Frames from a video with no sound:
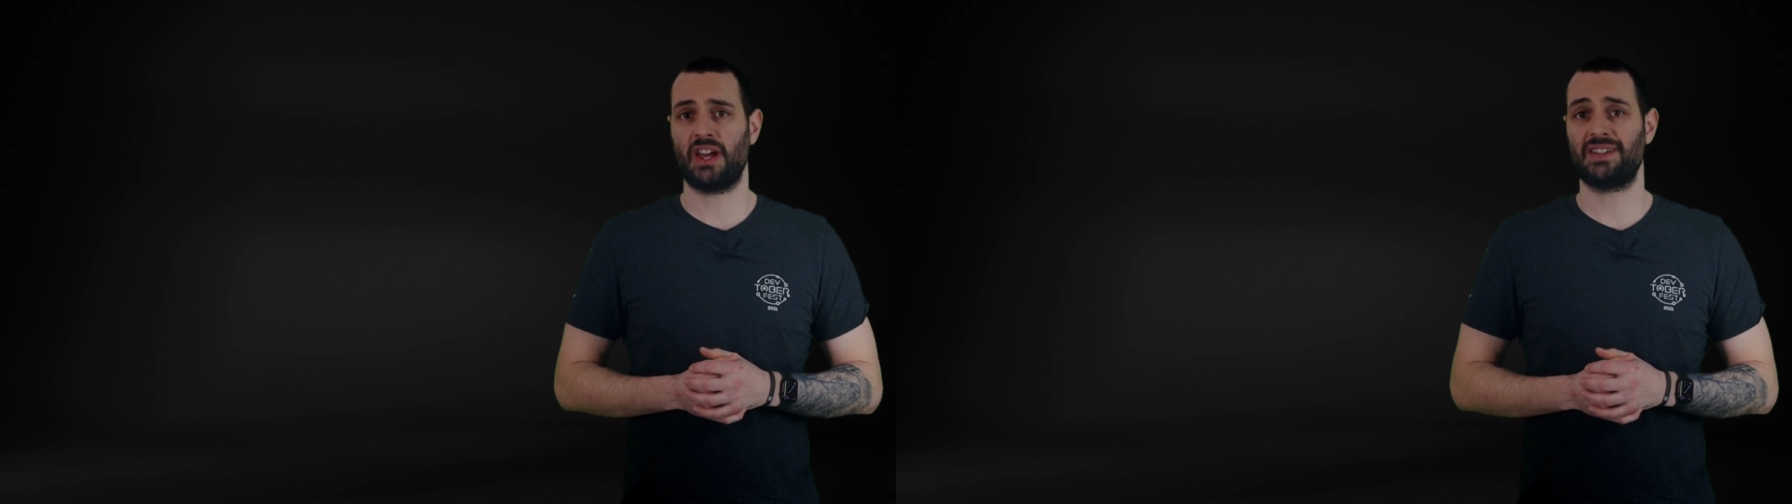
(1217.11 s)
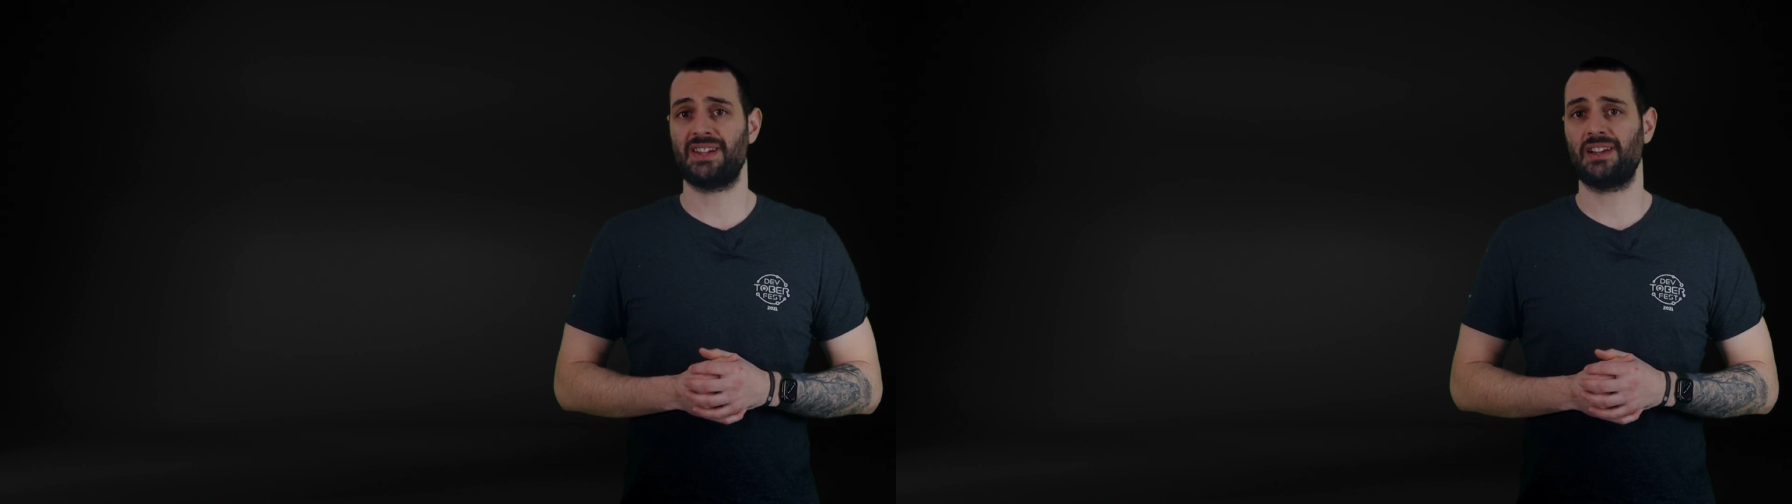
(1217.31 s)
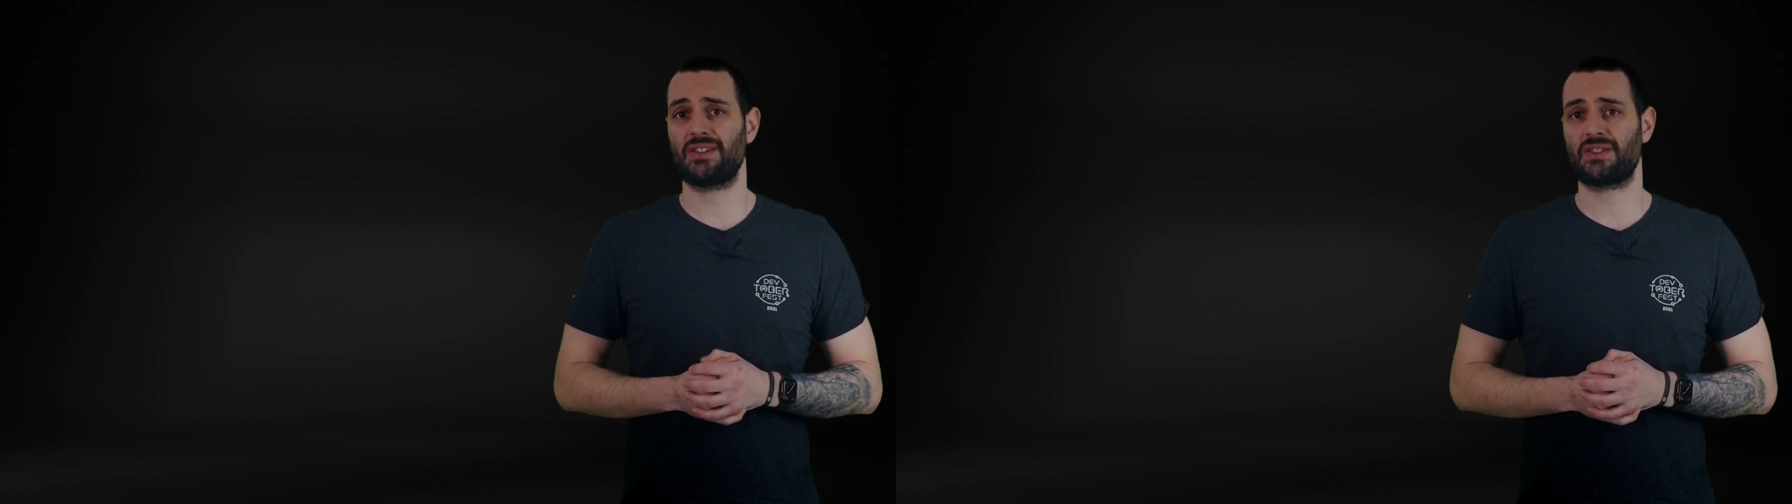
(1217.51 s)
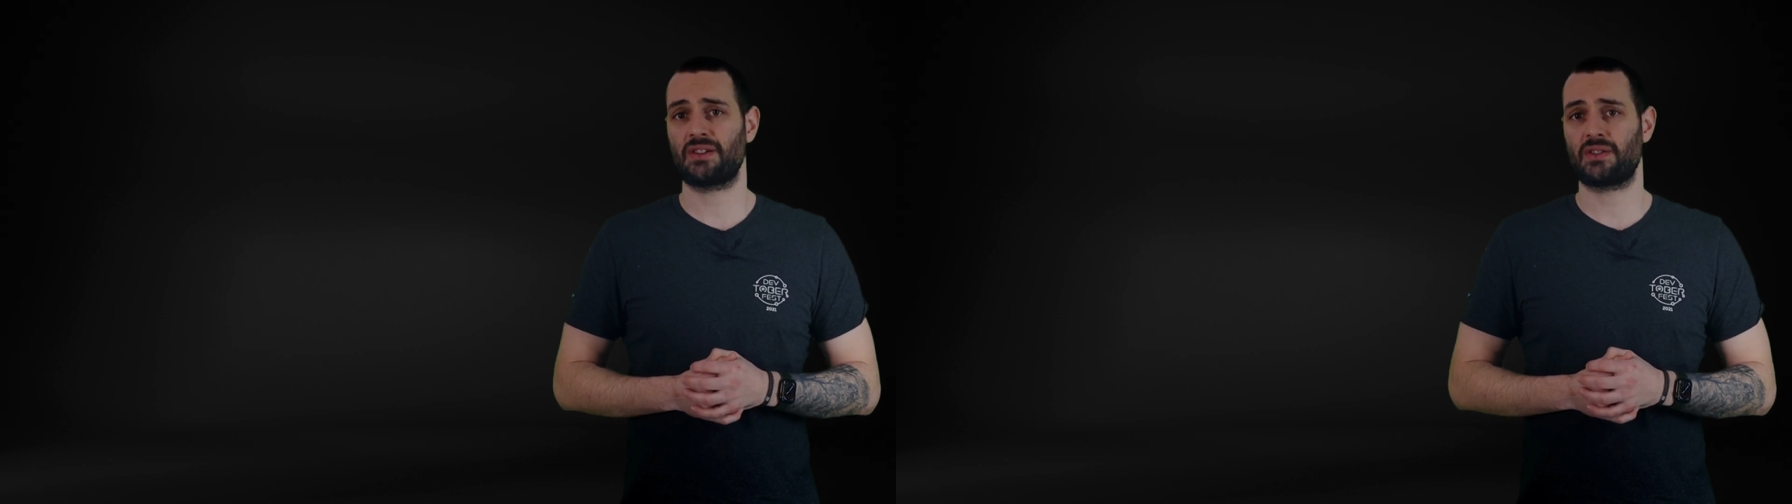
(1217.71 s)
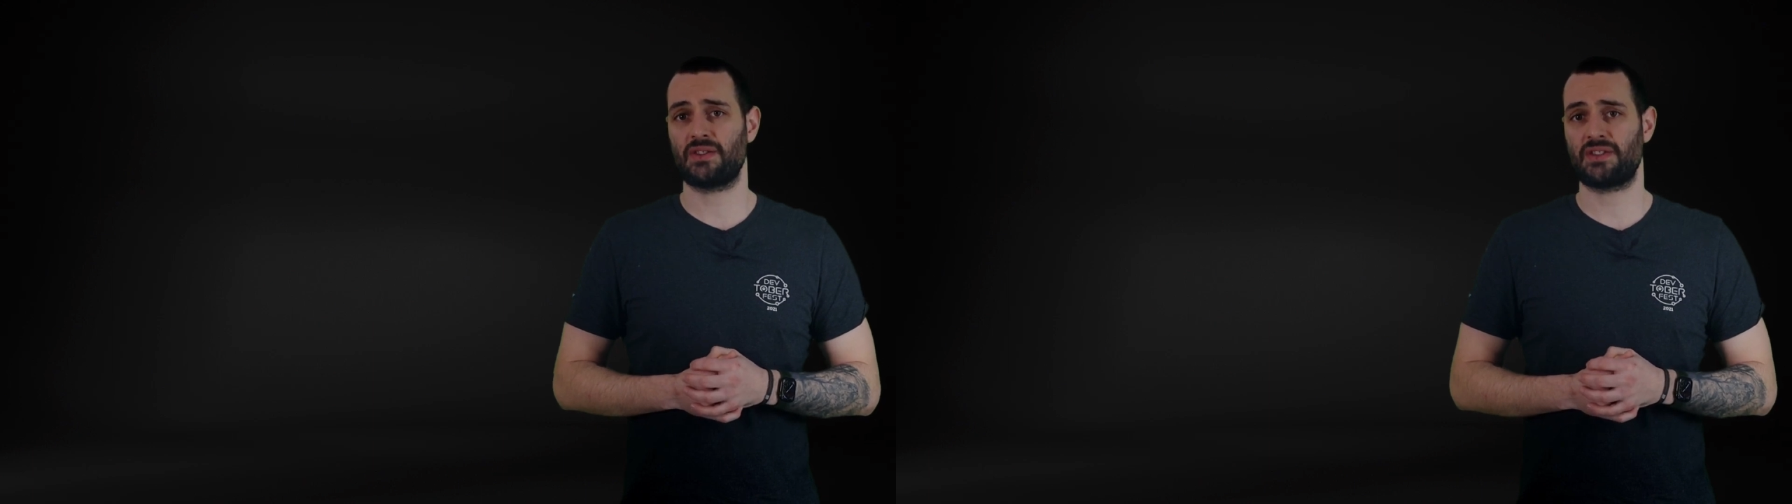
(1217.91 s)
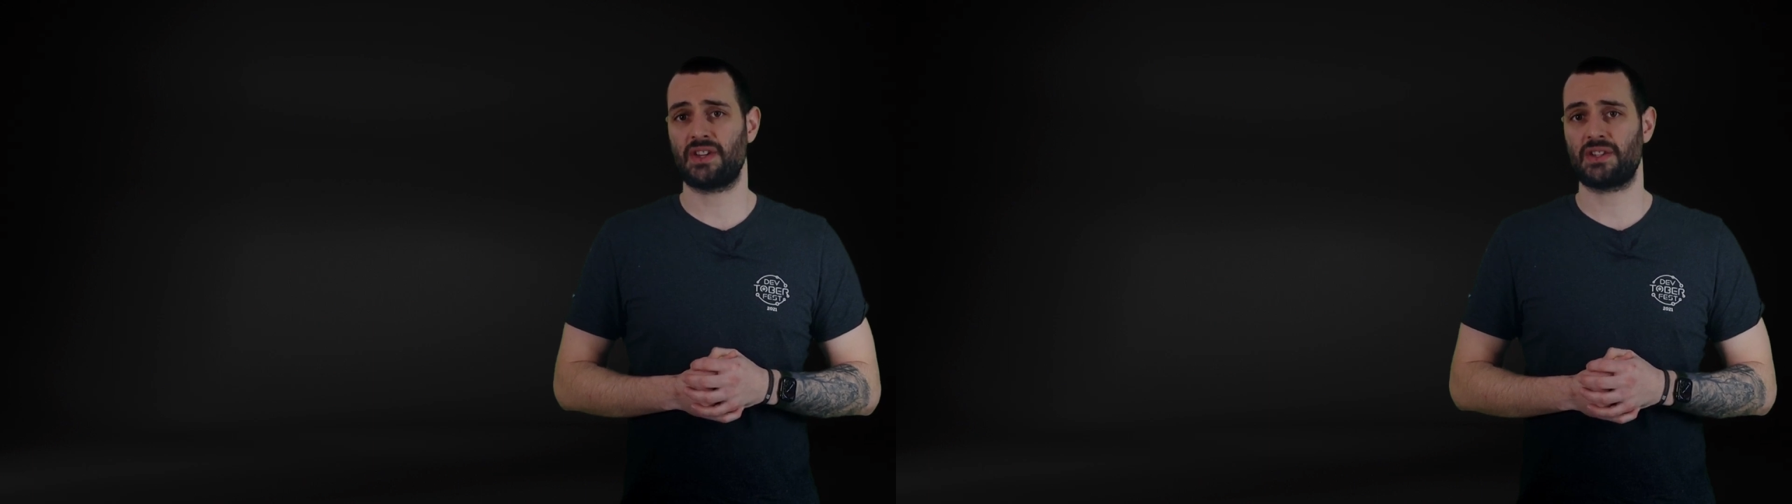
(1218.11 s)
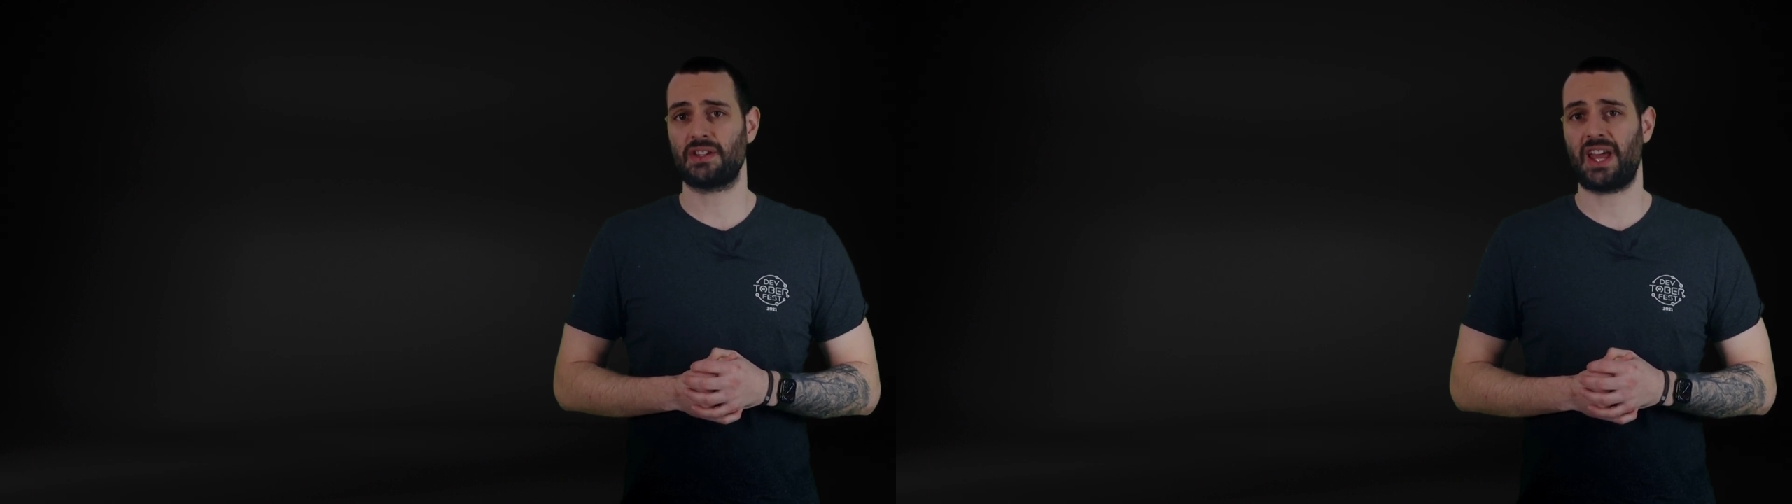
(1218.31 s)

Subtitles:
and delta synchronization